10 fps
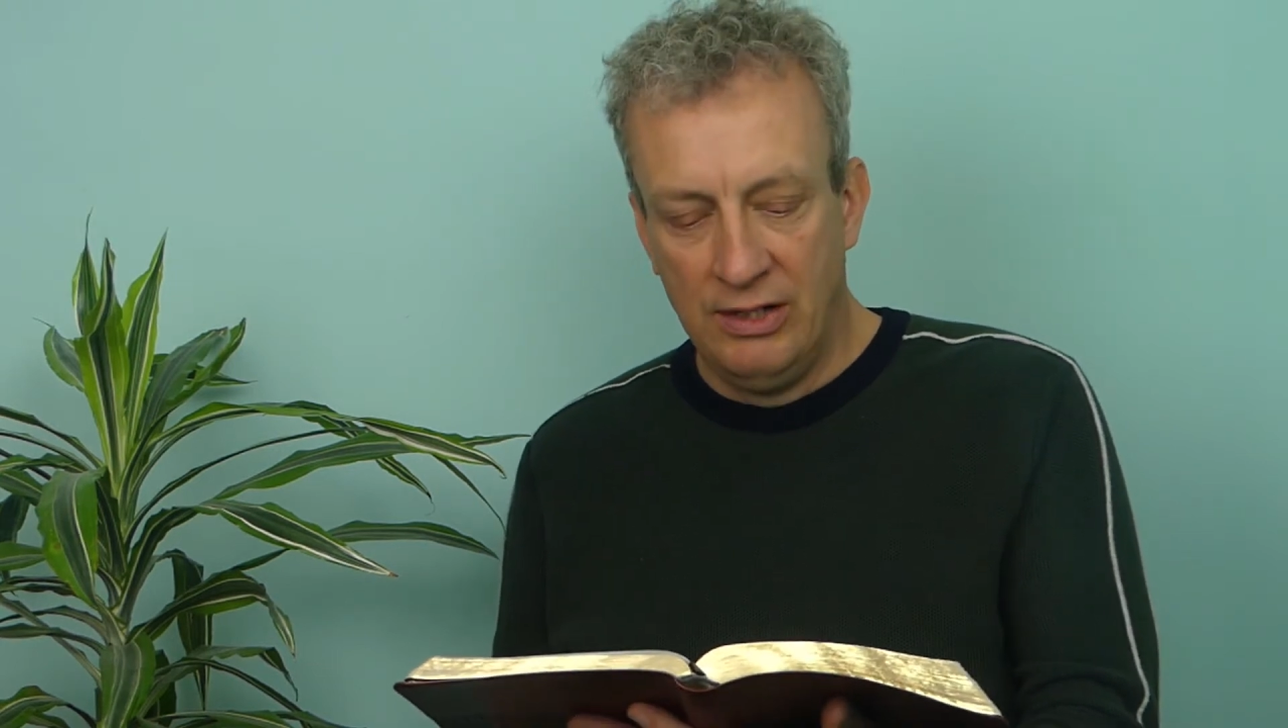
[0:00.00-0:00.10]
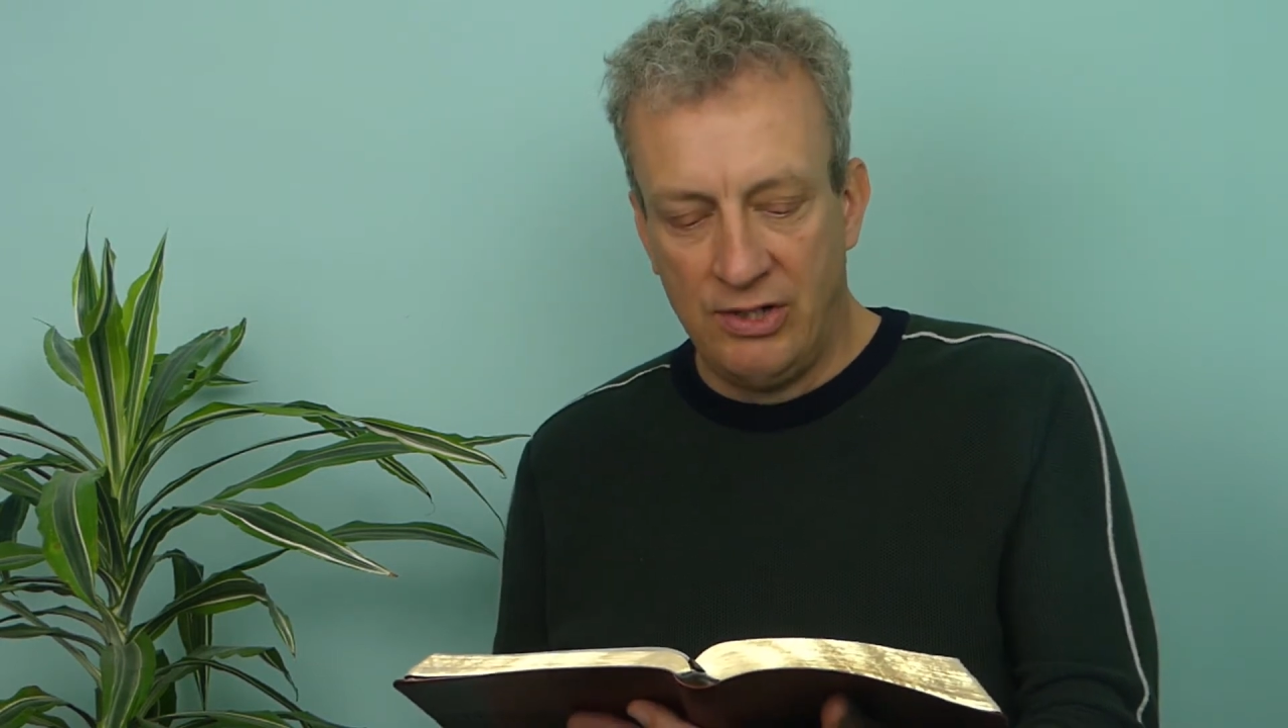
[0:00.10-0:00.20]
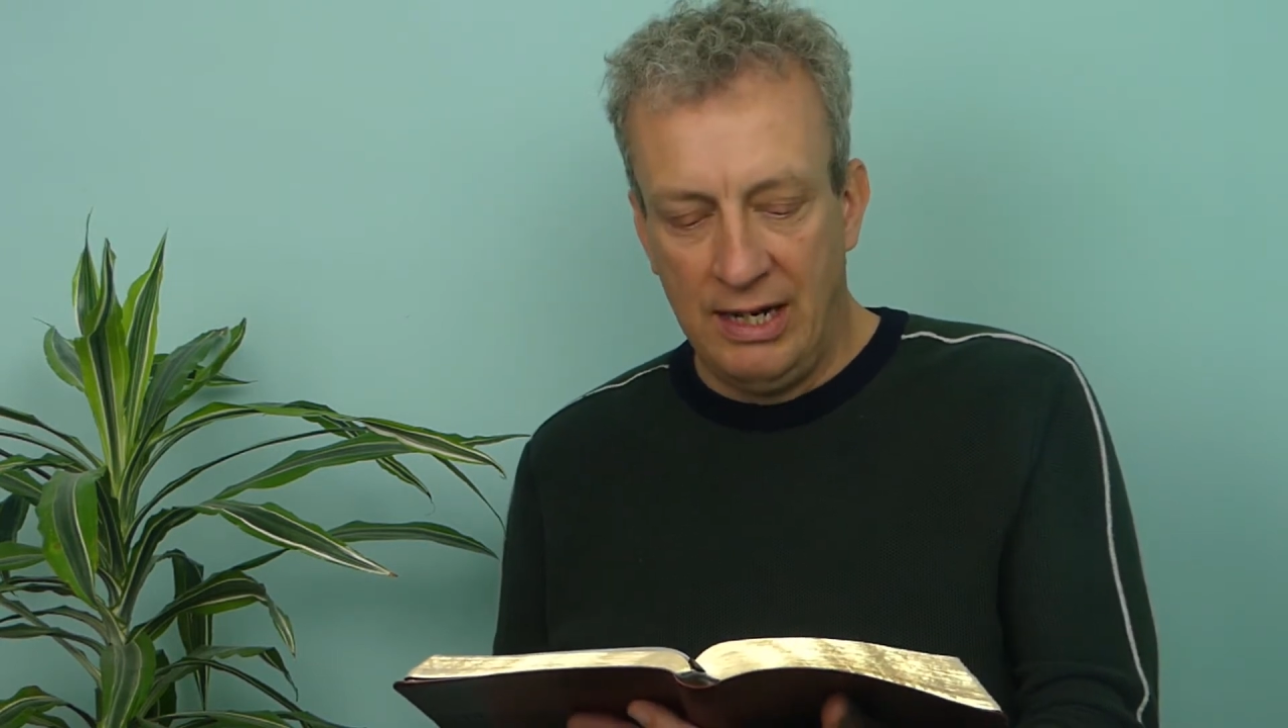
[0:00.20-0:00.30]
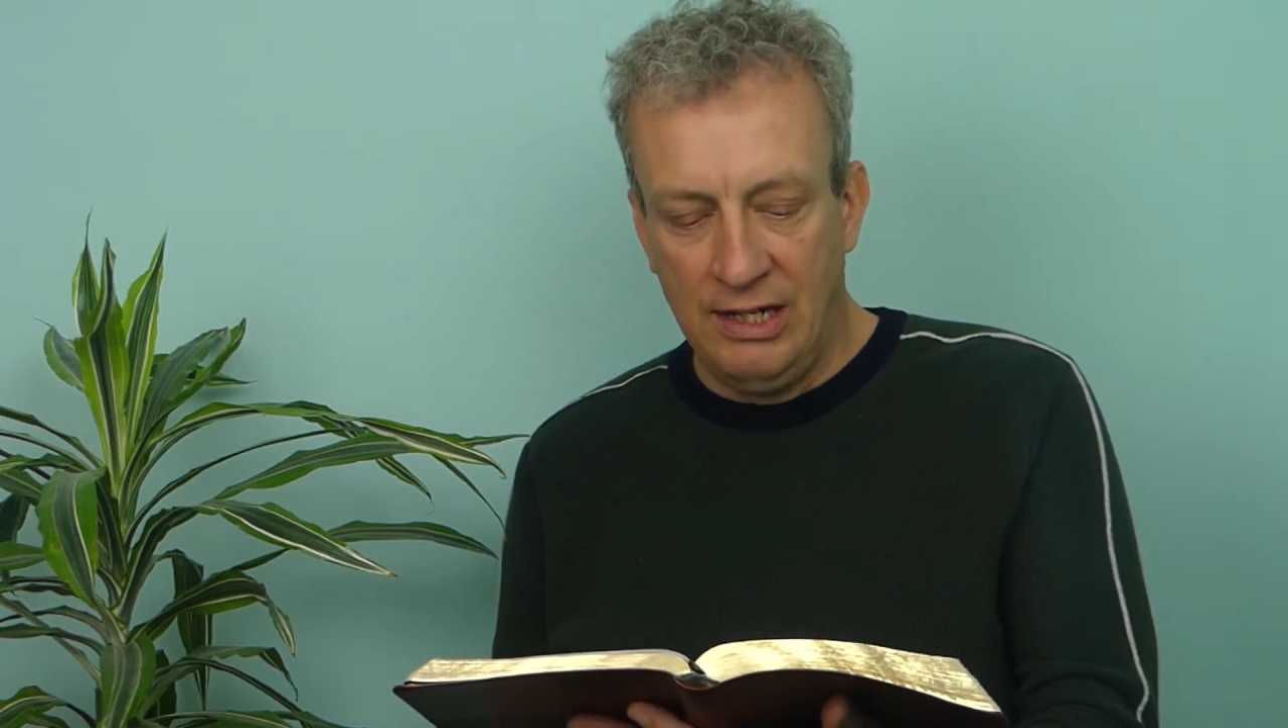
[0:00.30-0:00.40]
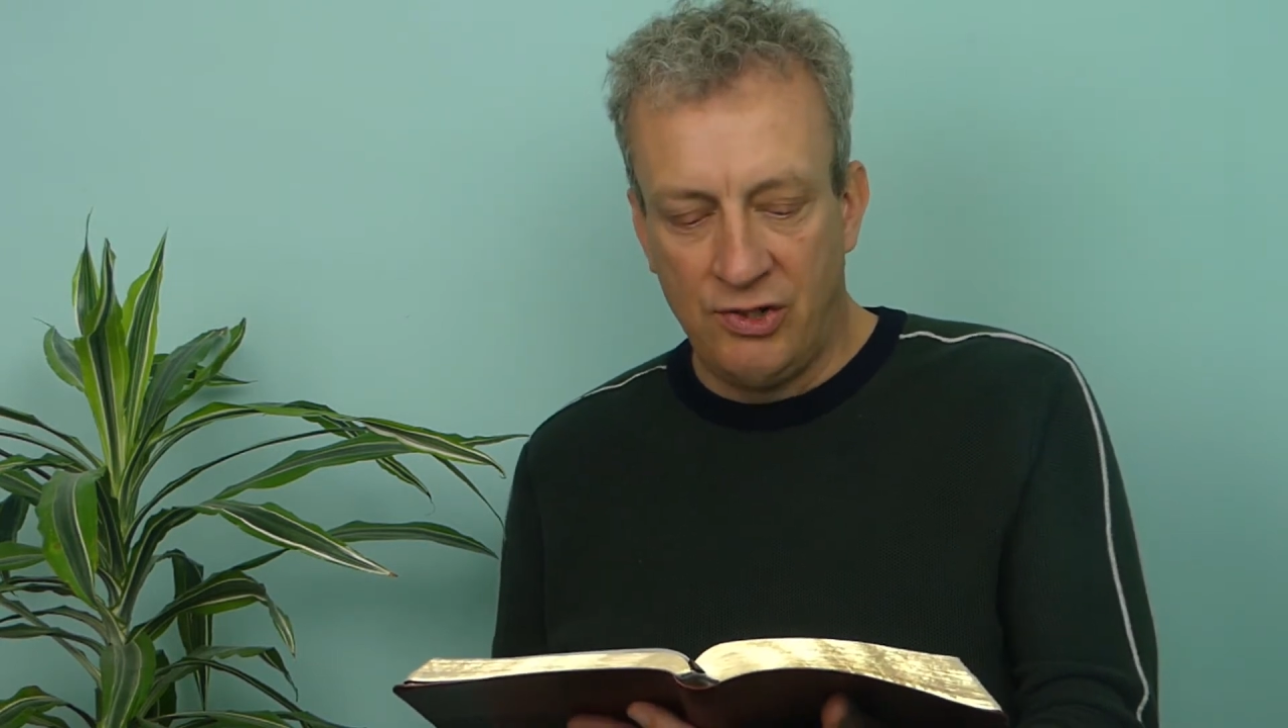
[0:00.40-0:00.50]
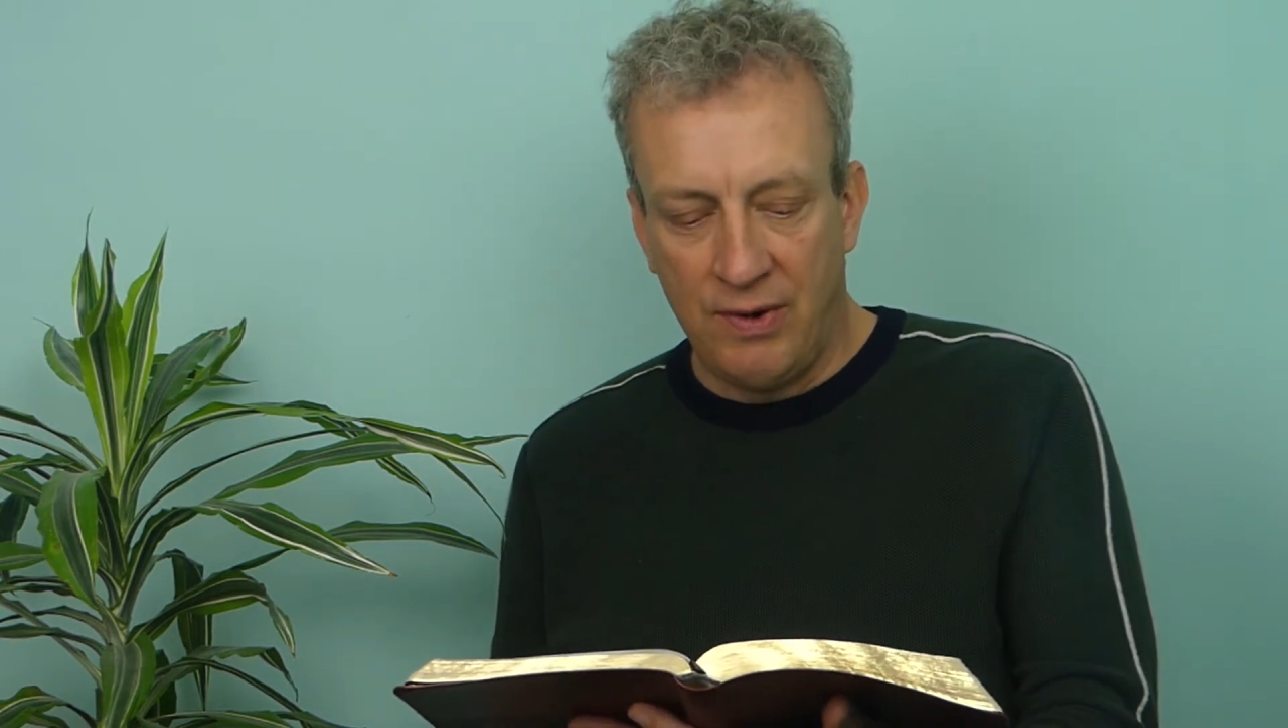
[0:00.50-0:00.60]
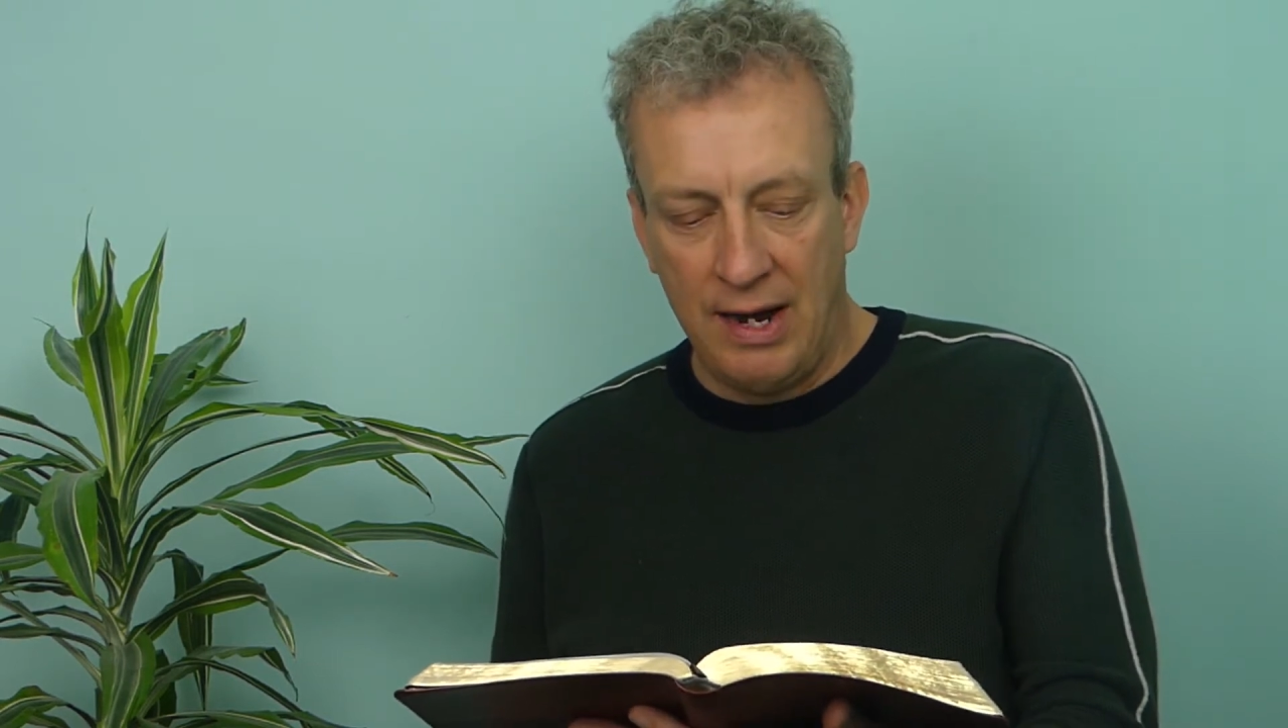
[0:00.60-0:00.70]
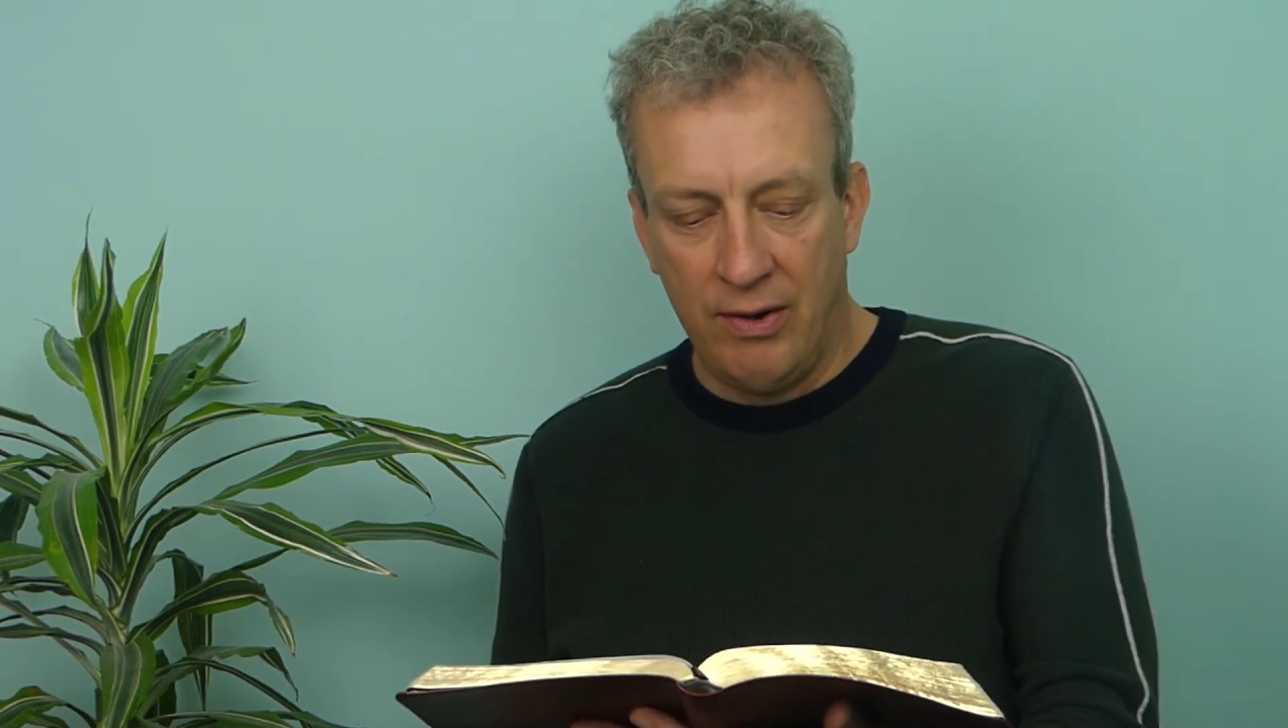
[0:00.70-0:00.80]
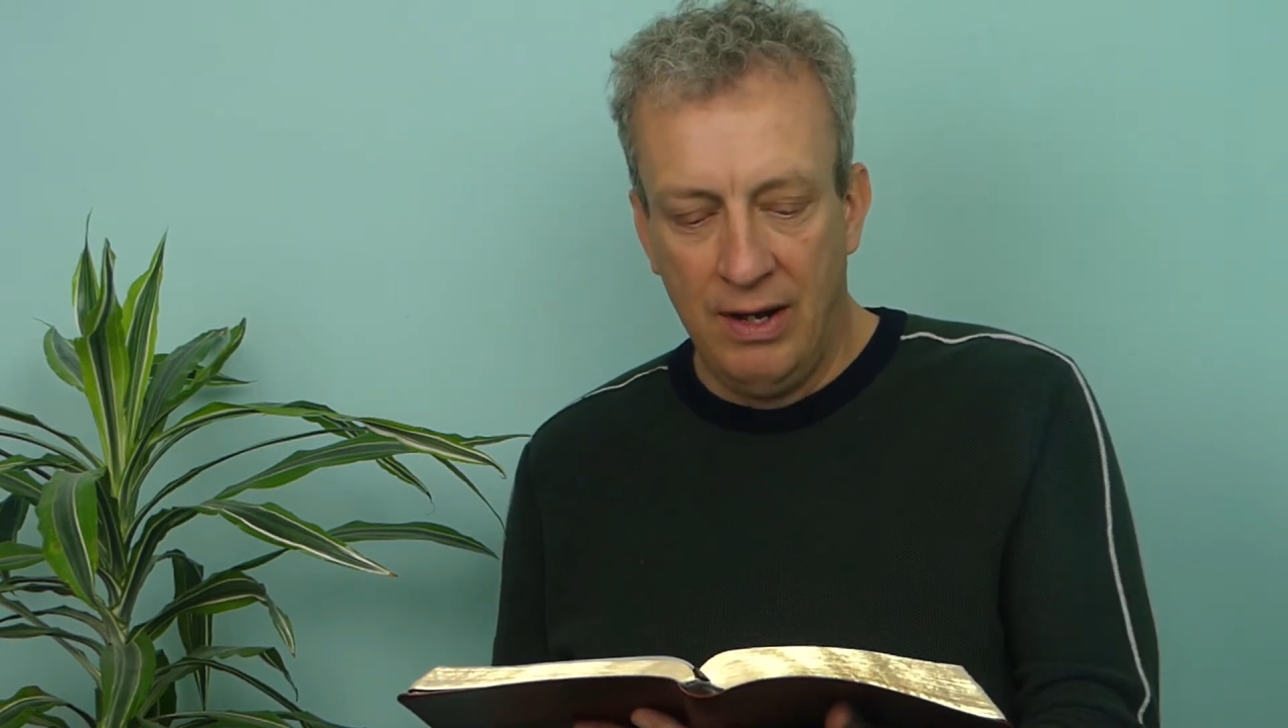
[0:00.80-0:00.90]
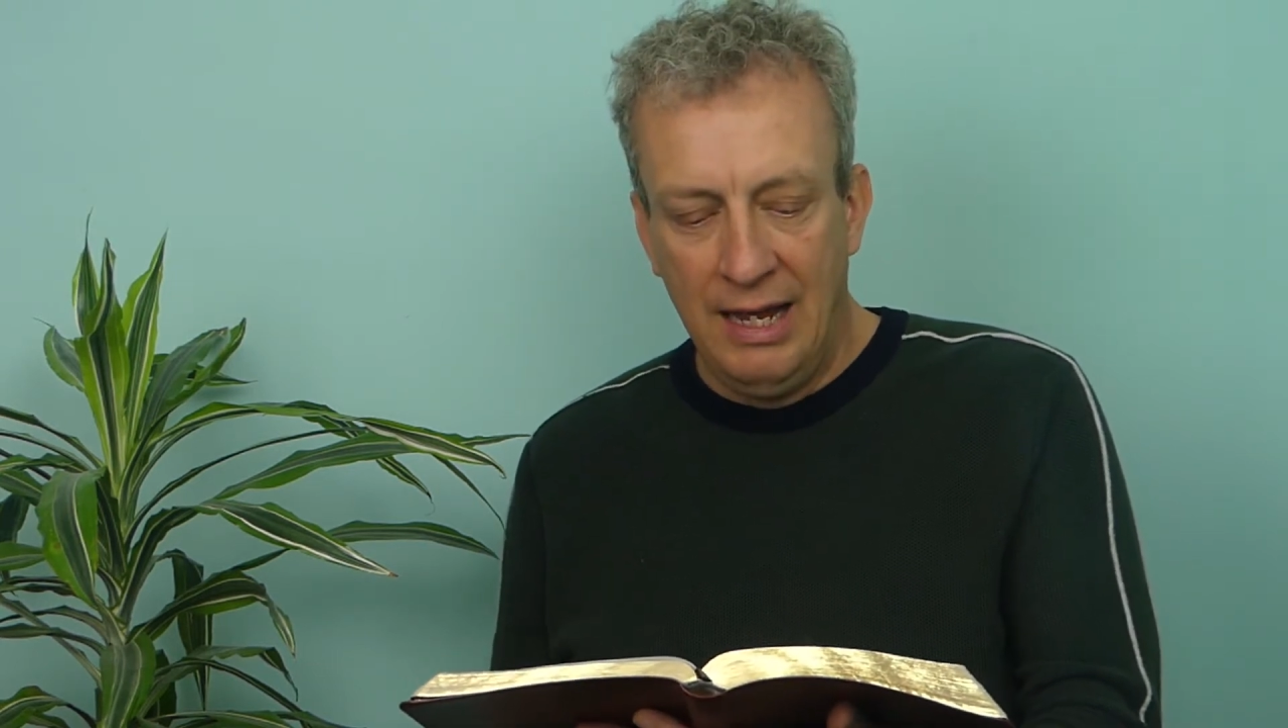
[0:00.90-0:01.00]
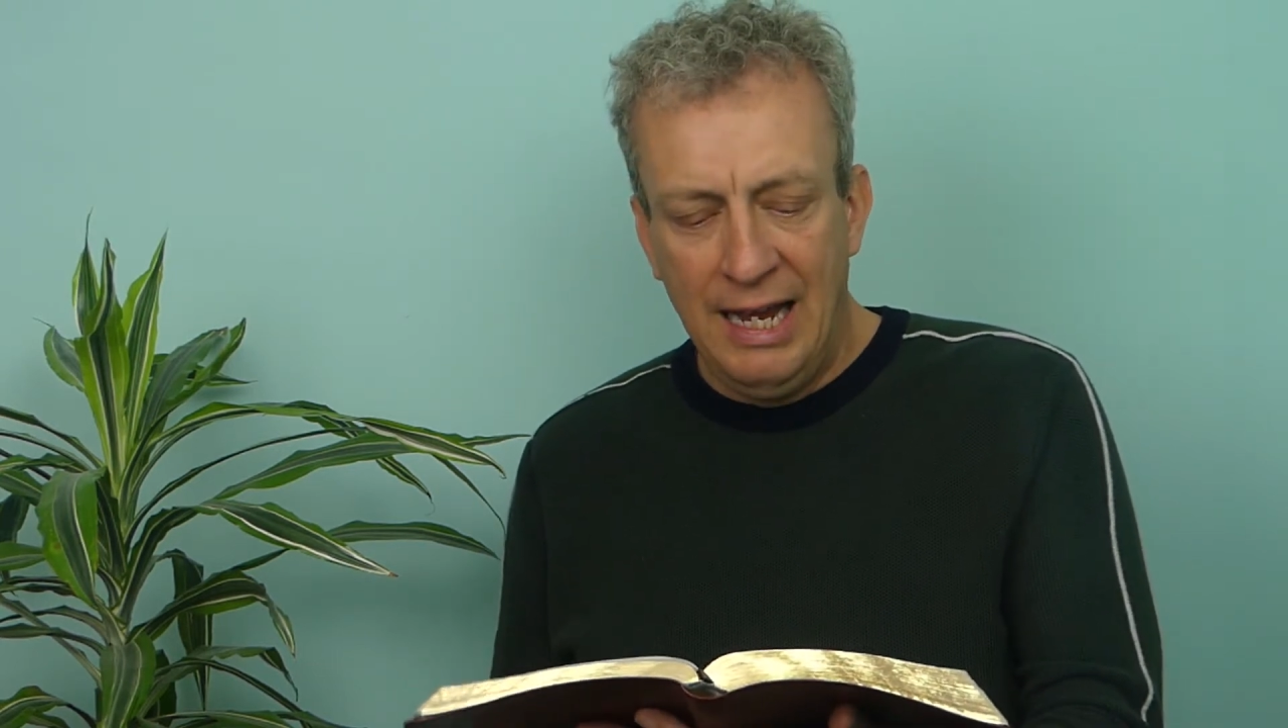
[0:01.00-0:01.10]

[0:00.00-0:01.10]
to Israel